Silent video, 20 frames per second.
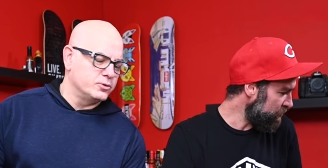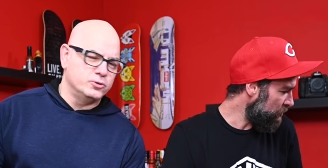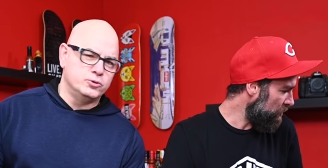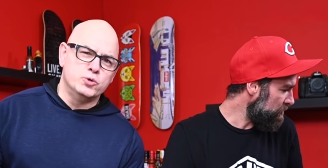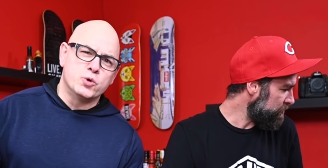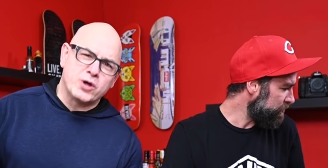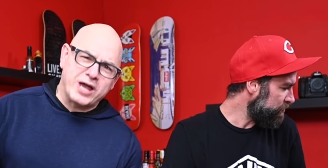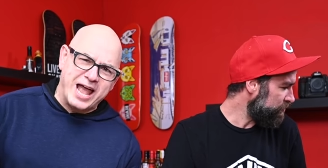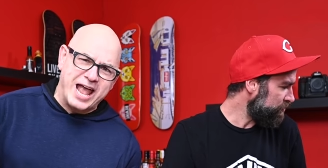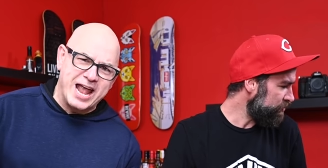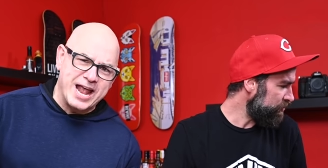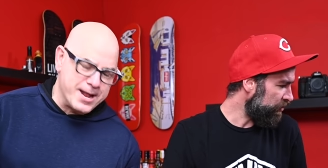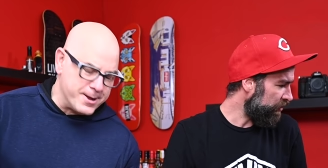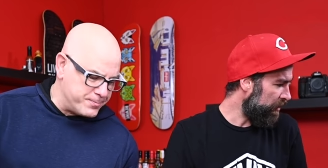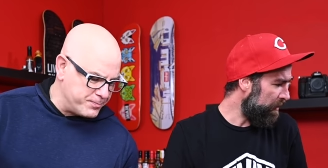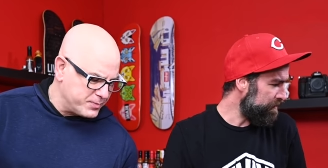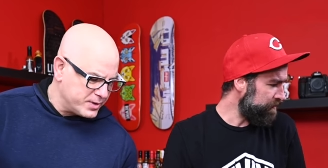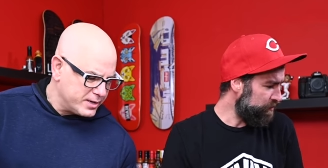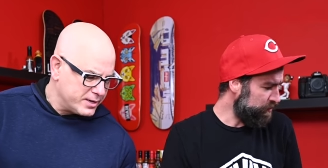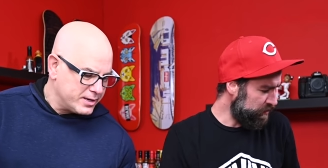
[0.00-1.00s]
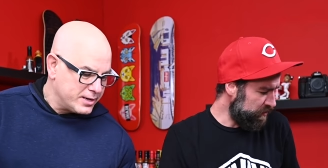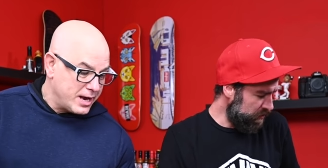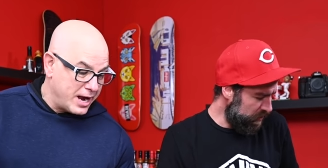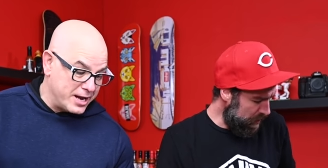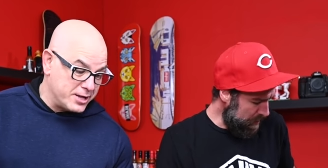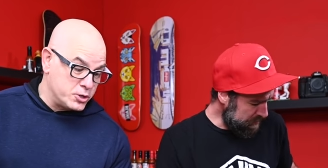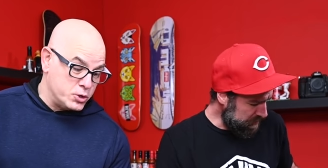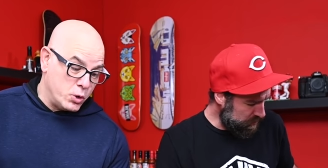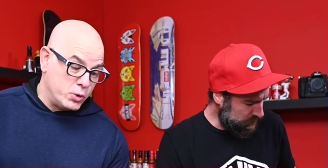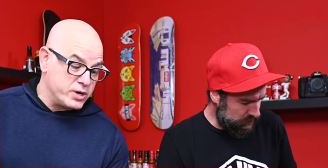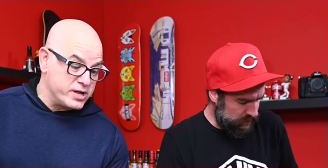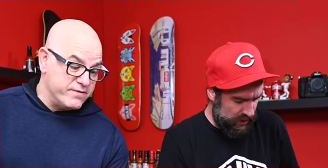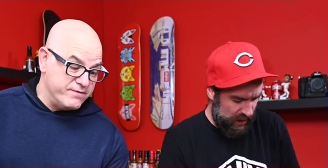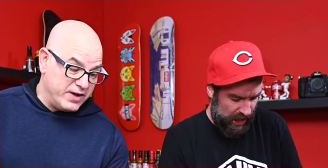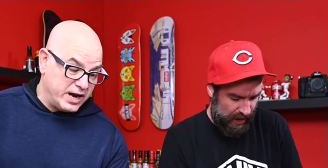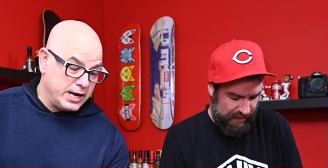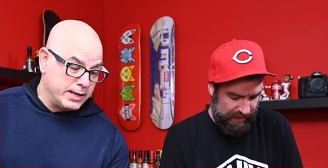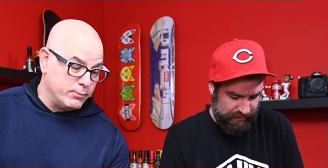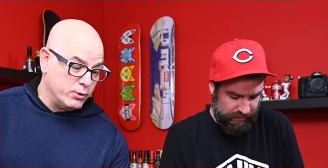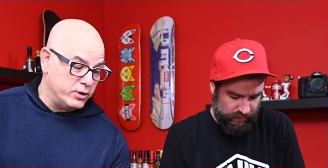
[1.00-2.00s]
Speaker 1: UK. And it's the only
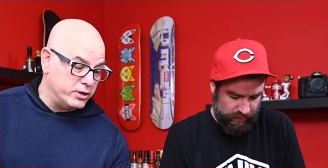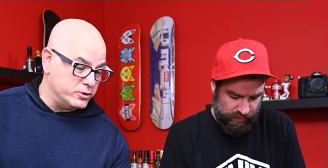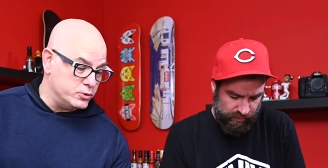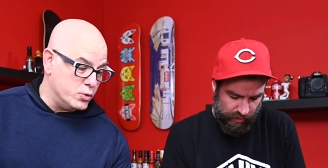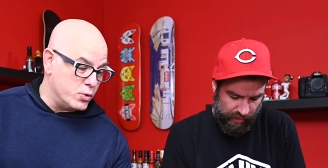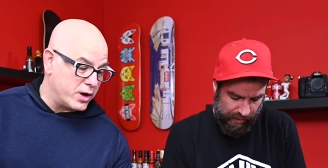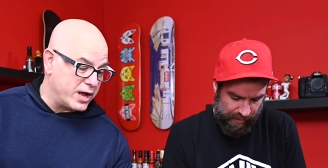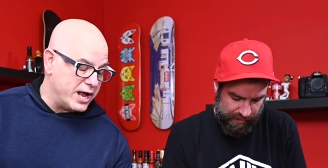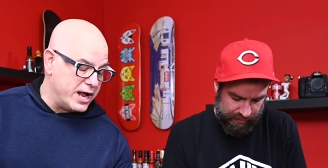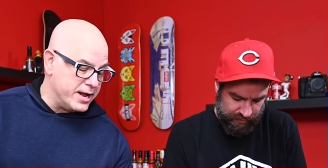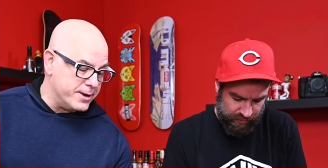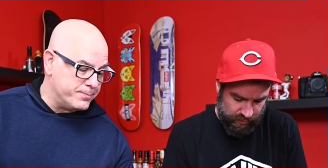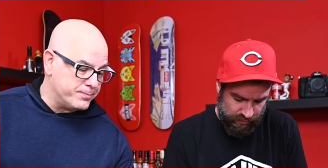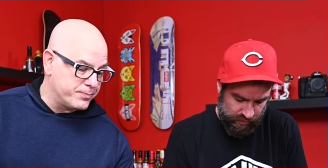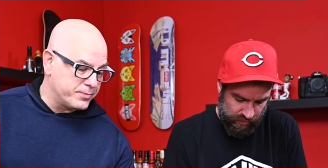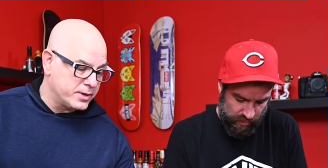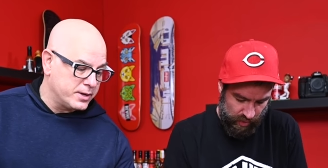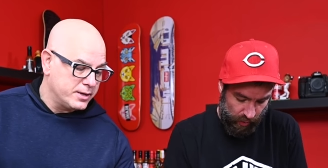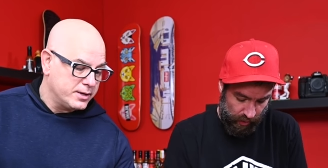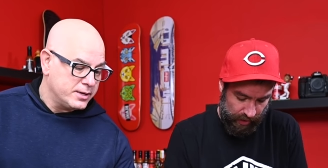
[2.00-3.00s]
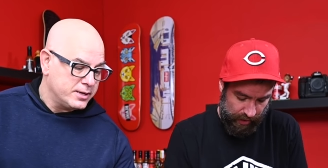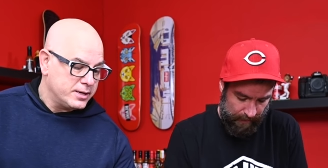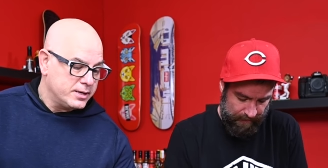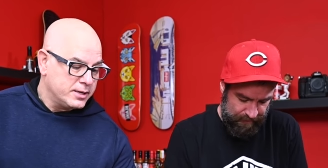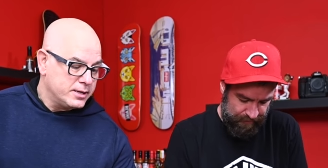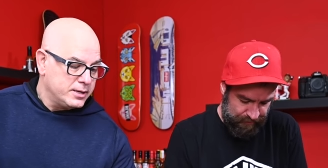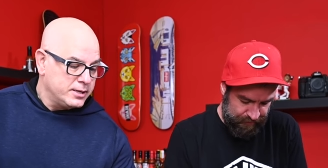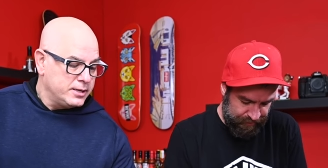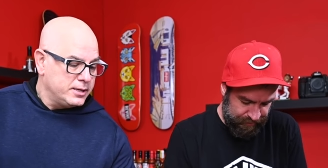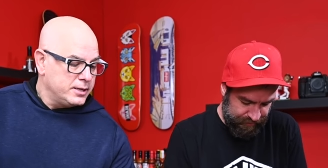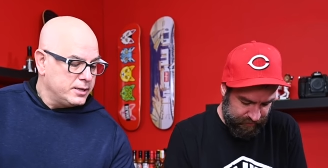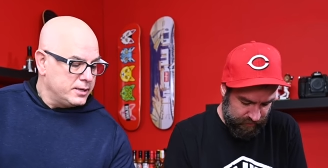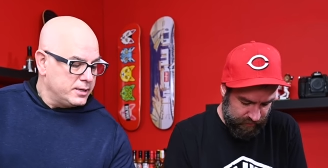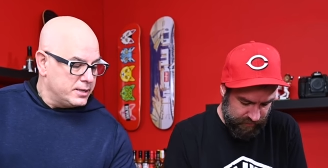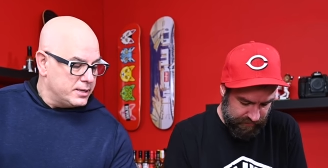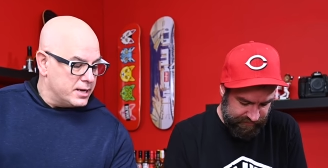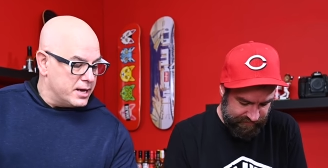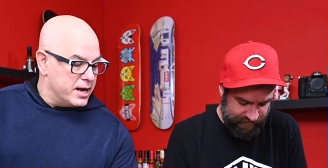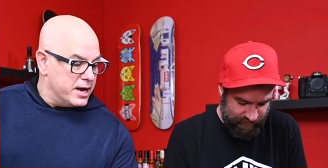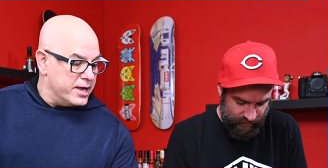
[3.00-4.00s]
available in the UK. Really?
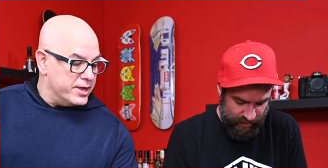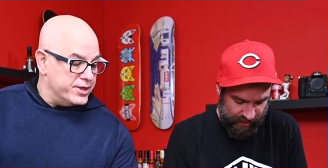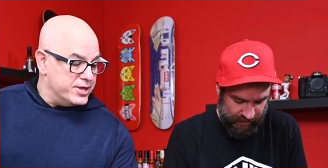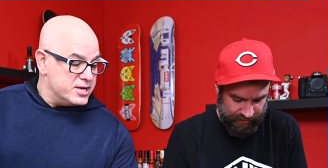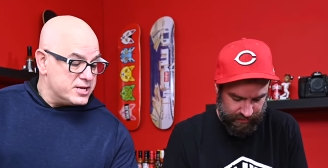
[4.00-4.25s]
And